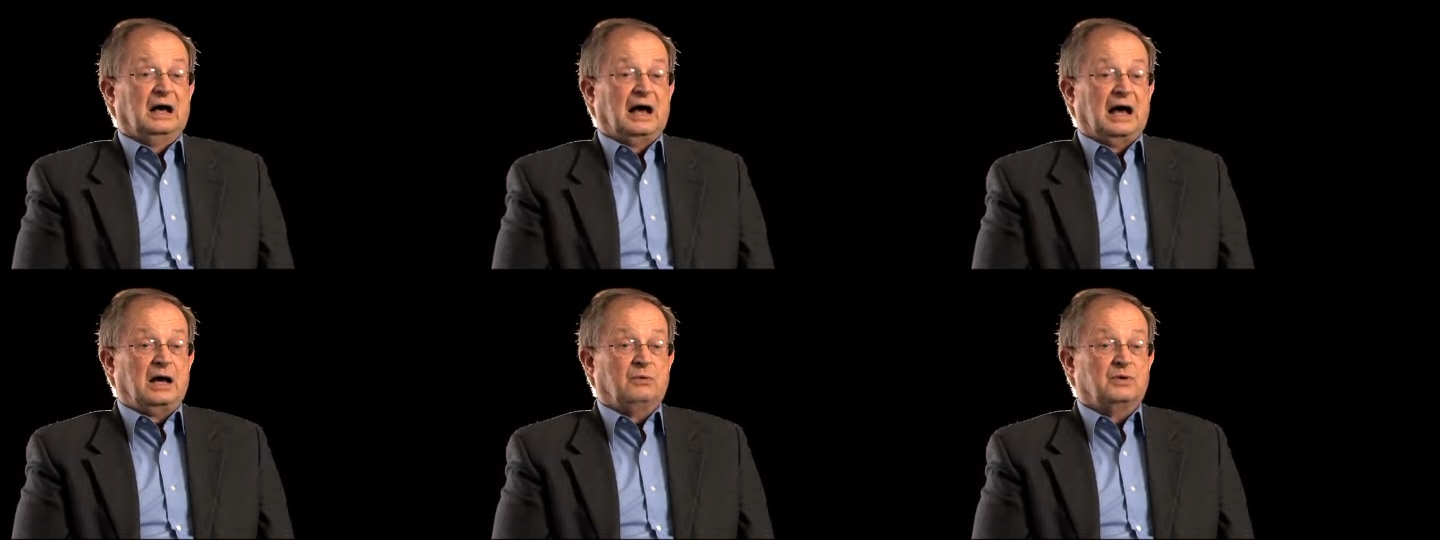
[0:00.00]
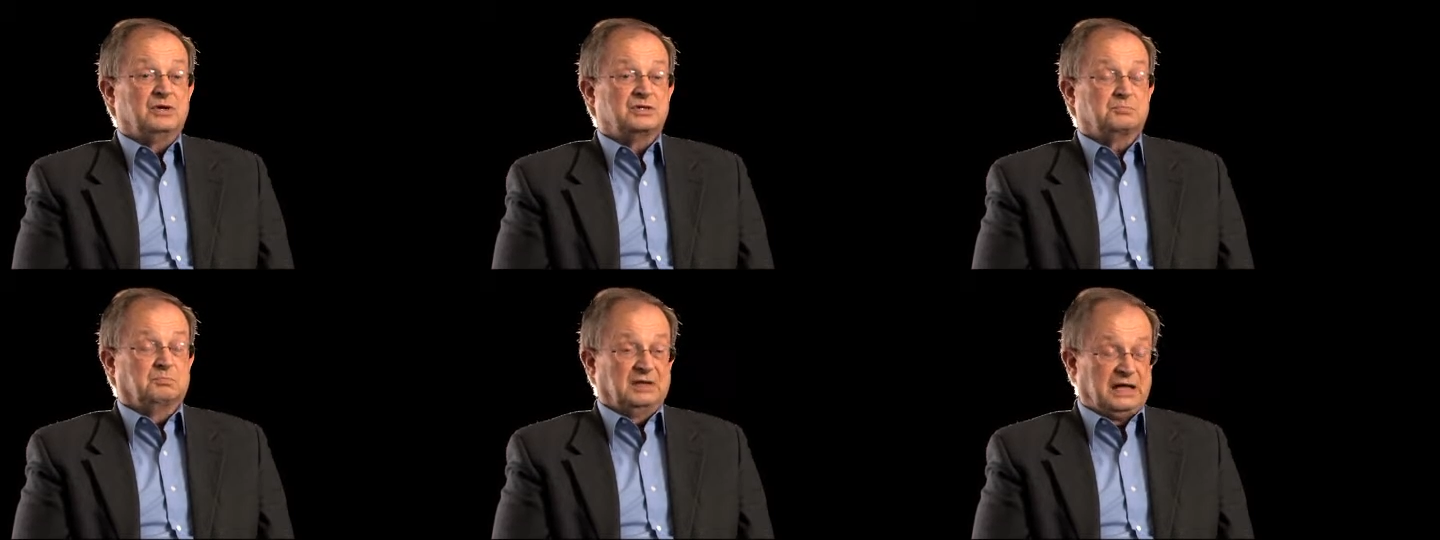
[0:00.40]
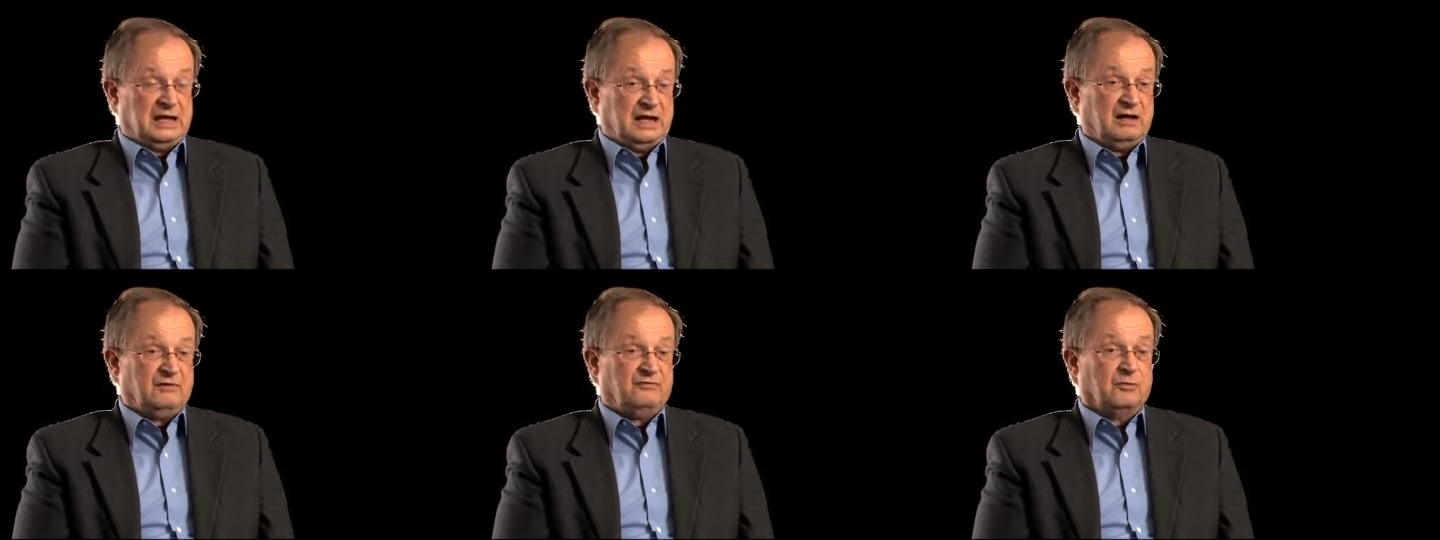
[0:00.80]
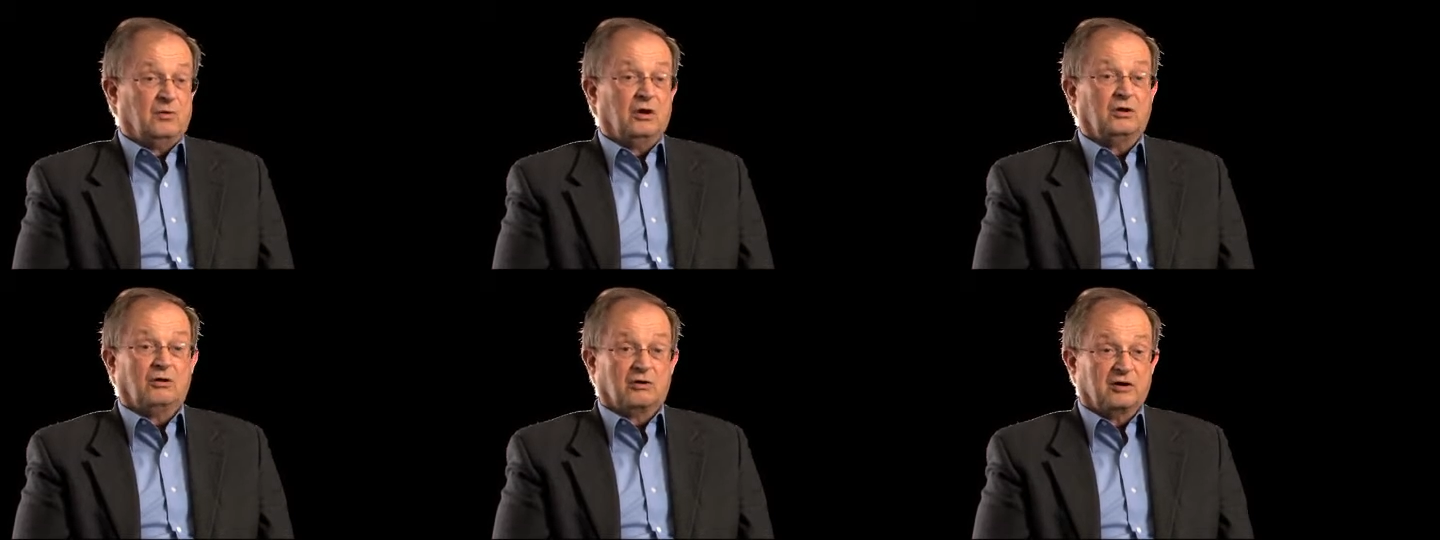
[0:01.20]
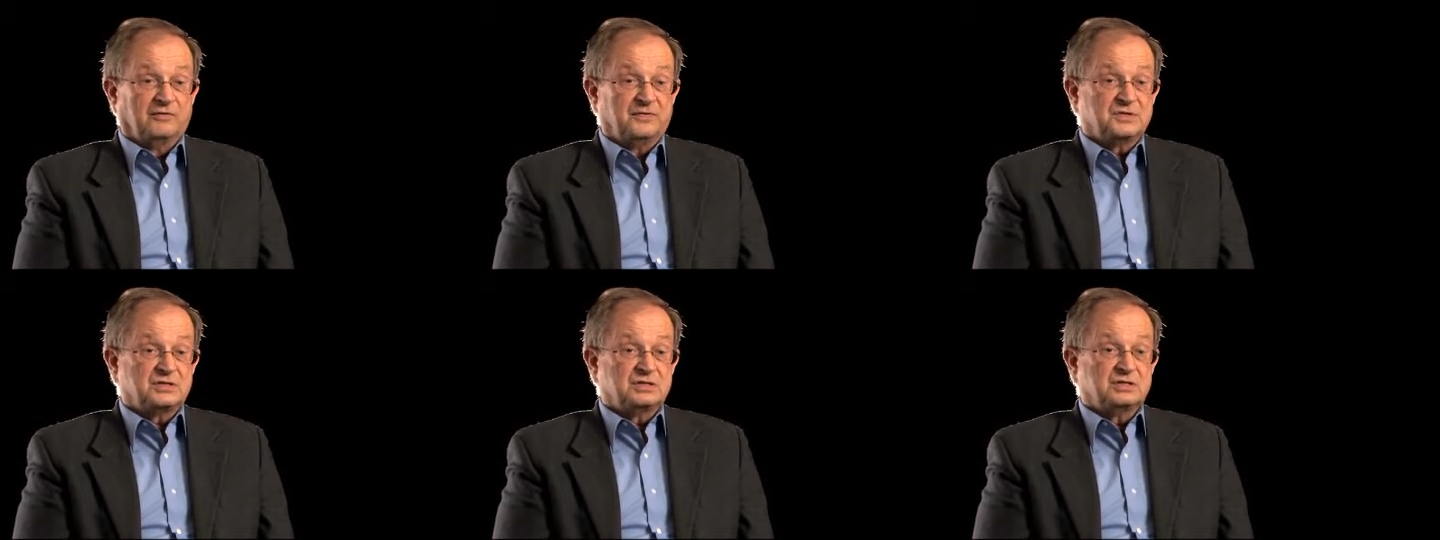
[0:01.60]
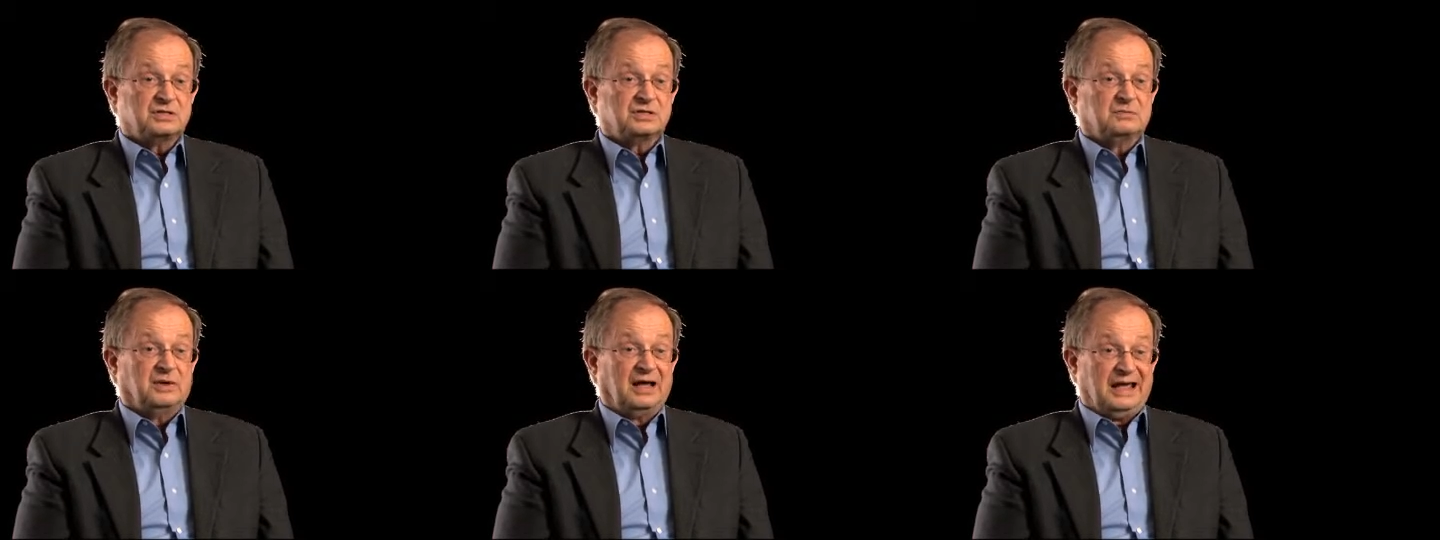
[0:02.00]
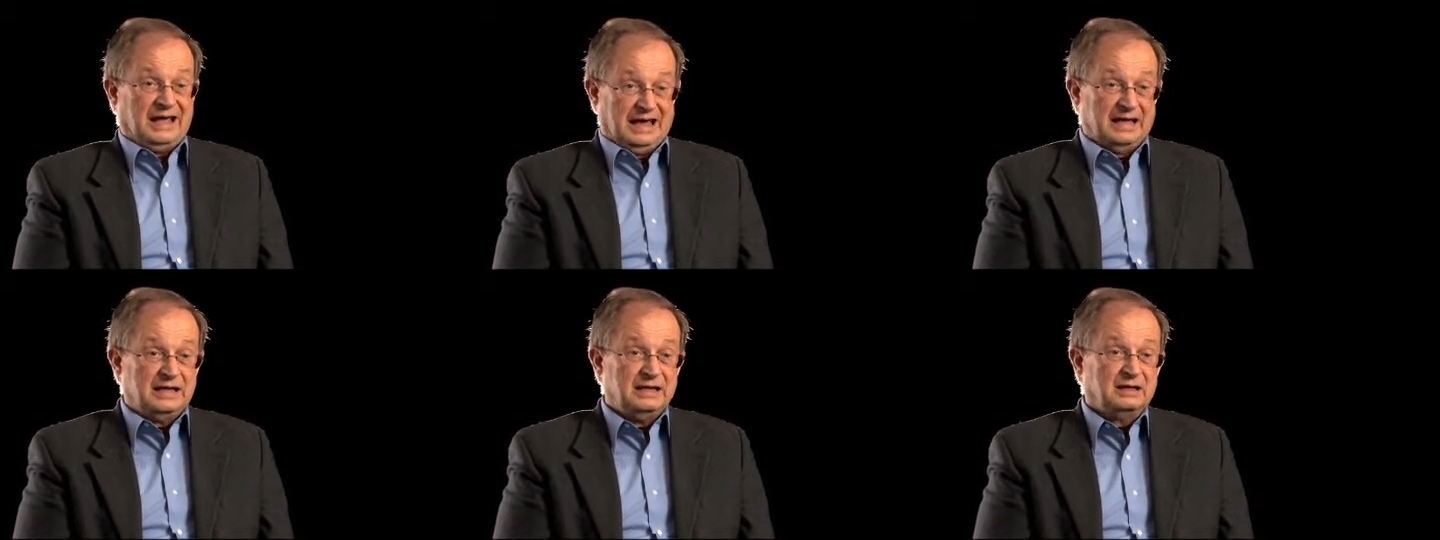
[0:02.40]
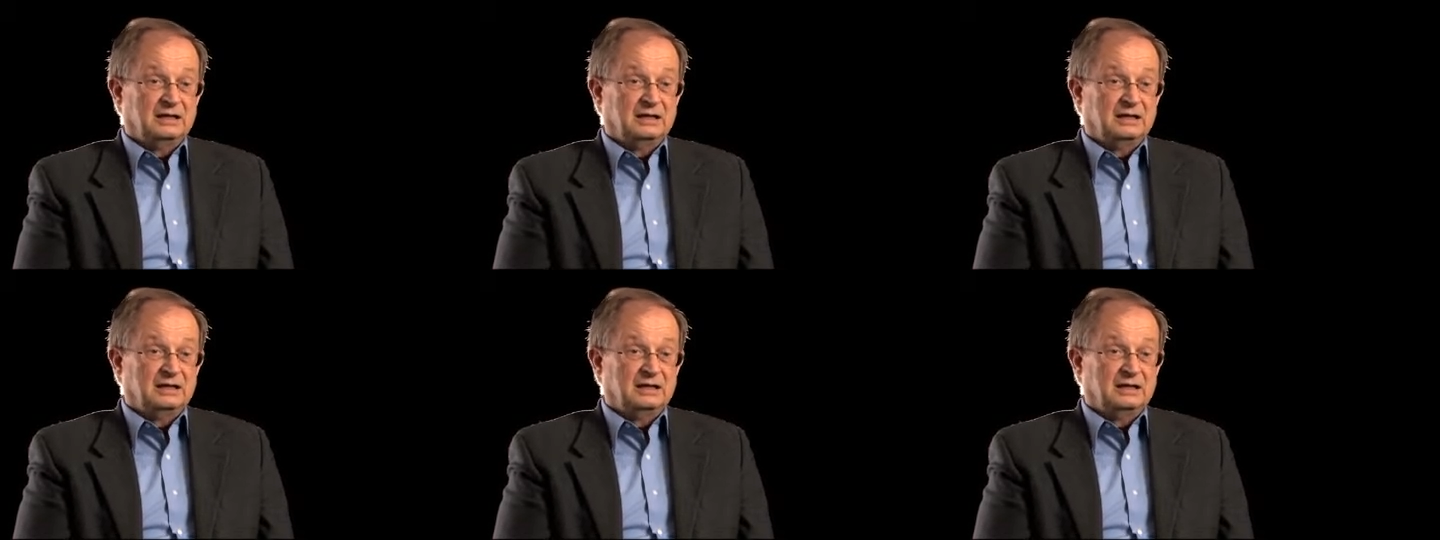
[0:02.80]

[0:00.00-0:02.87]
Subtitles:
I was bleeding from all orifices in my head.